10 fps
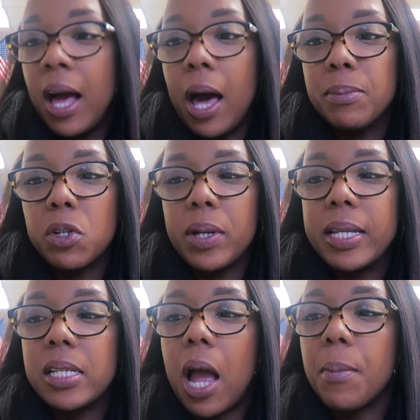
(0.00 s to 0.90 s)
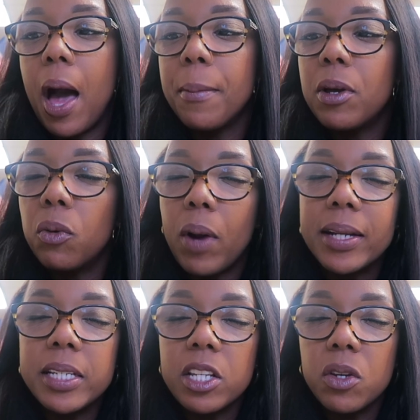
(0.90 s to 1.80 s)
Um, so anytime I'm
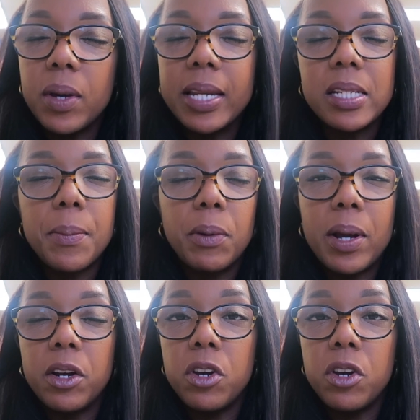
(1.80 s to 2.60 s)
correcting you, anytime I write a